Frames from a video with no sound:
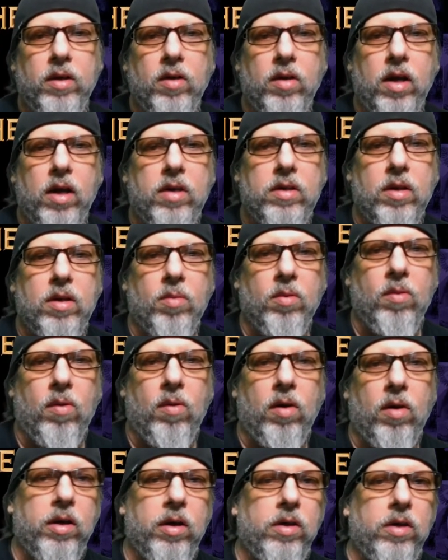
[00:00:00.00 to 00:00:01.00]
that's number
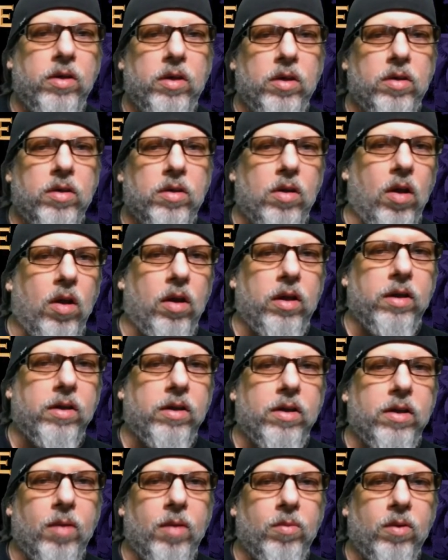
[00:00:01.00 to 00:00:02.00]
one, and you can call it
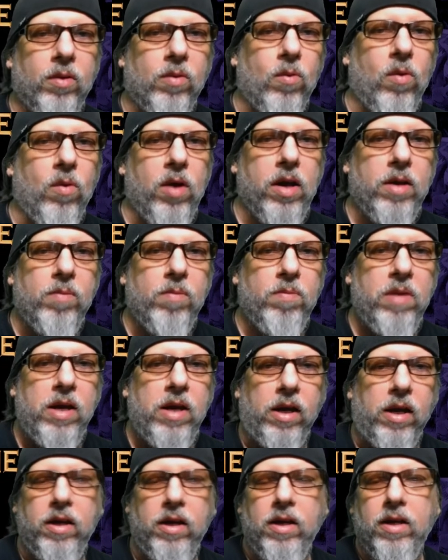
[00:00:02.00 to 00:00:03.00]
number
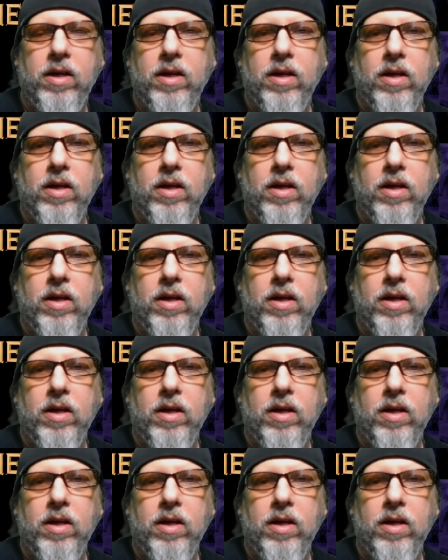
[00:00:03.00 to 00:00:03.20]
1B,